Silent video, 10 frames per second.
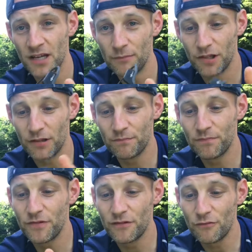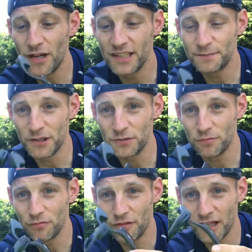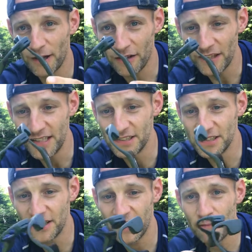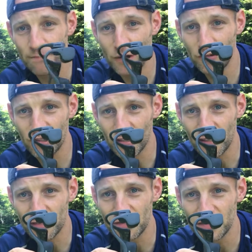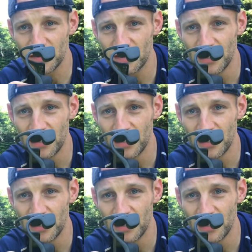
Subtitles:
But the really special thing about these is that they're bone conductors.